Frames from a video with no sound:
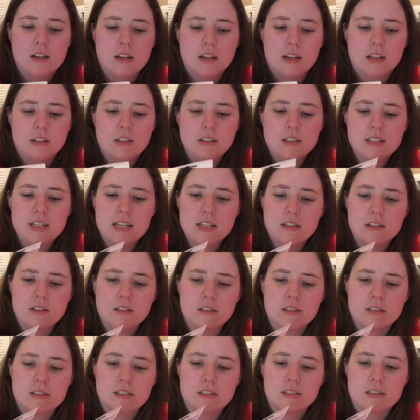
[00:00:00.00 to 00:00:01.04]
It looks like
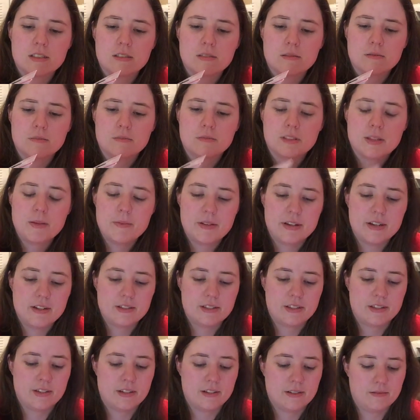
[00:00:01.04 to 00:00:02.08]
there's something else in
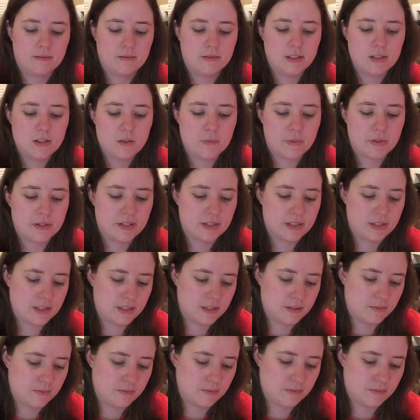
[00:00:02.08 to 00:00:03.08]
there. Let's open this.